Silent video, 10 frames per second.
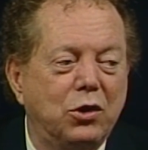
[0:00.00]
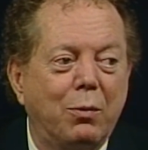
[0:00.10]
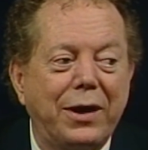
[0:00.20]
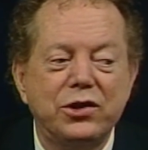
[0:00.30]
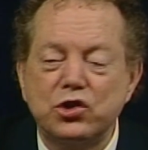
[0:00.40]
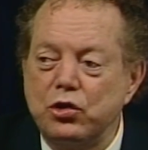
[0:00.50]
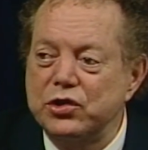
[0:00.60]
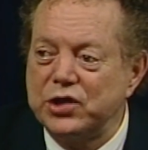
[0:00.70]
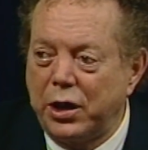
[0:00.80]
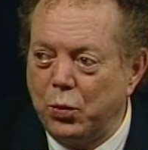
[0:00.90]
we can go by the
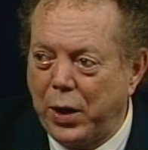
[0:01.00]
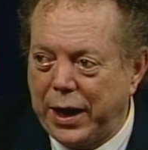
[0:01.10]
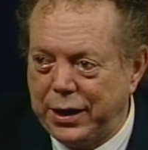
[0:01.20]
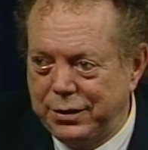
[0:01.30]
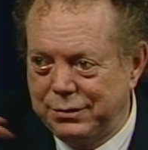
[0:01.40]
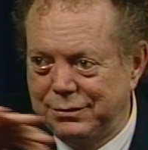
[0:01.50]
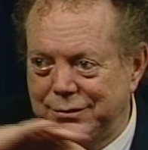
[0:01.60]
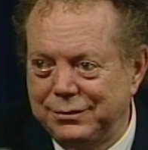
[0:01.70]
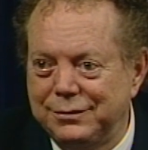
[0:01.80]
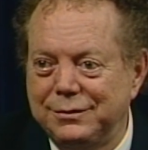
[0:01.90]
circus on the way.
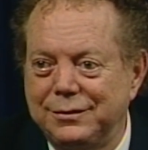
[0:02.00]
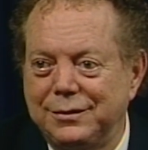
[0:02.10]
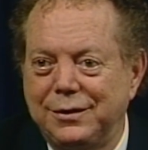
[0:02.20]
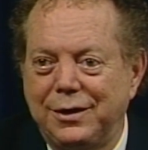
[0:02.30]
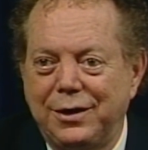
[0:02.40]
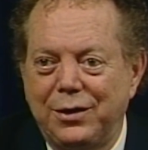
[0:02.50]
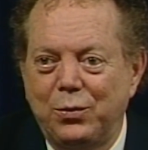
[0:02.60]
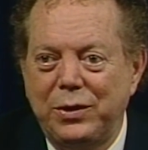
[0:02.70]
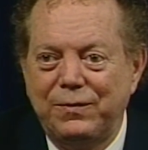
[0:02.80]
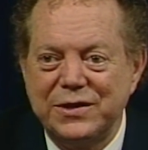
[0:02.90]

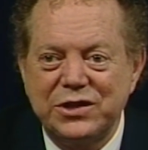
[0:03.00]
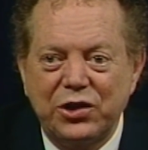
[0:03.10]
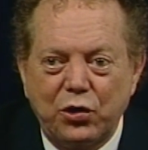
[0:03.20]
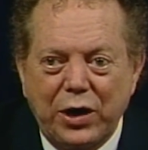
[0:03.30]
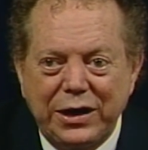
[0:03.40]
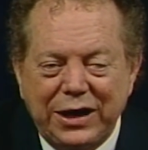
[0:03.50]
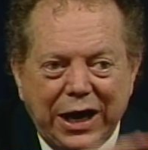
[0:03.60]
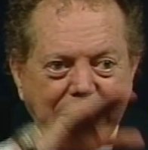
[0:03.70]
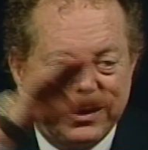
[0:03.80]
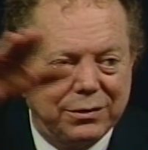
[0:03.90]
We can visit the Grand
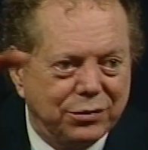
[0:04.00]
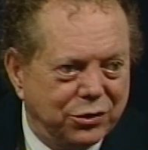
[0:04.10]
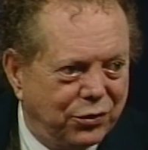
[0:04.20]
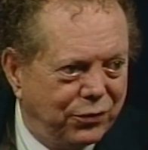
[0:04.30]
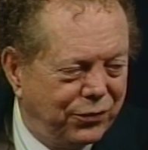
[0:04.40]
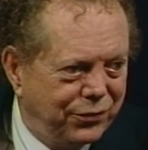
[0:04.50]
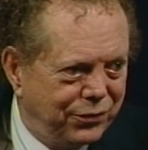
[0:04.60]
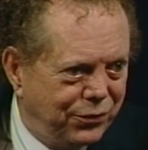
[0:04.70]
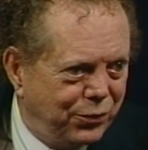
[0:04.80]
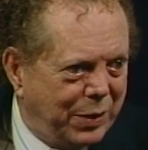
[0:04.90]
Canyon, you know,
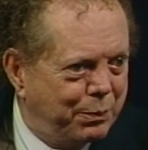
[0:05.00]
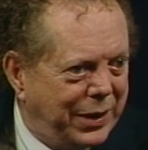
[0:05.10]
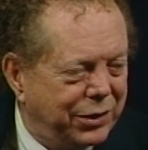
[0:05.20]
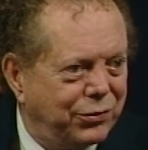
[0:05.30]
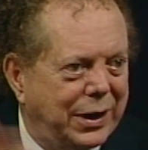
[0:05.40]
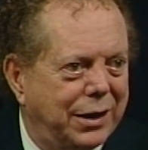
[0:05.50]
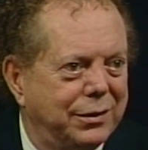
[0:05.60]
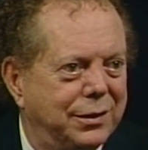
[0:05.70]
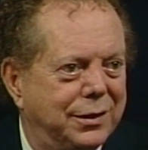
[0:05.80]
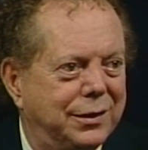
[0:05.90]
wrap back
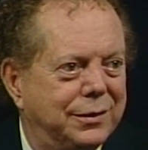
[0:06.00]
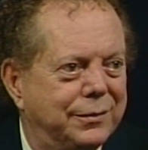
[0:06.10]
around.